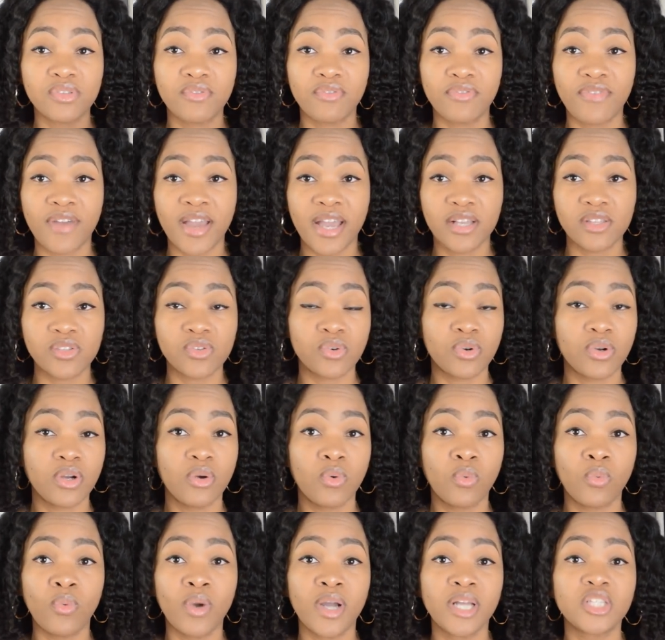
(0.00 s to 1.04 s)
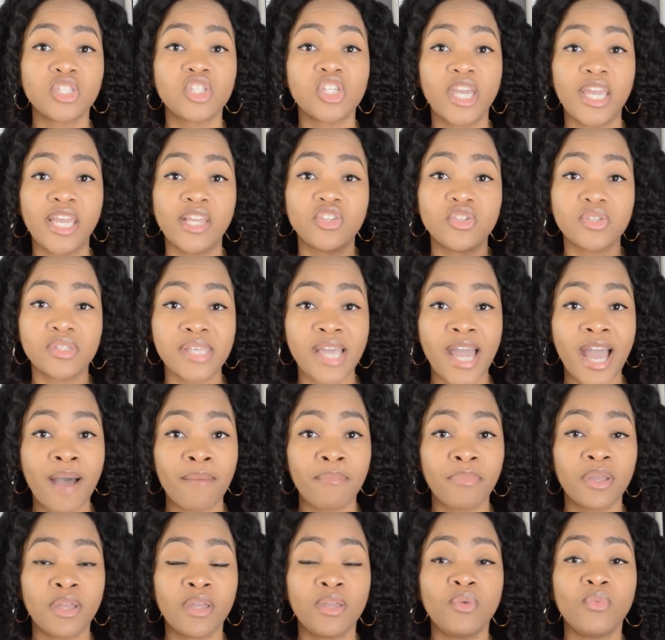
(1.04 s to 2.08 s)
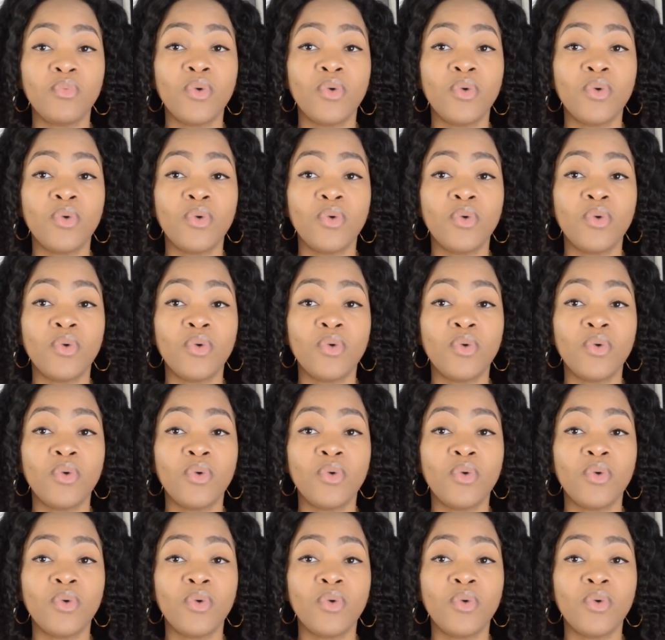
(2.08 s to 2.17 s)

effects or what changes happen?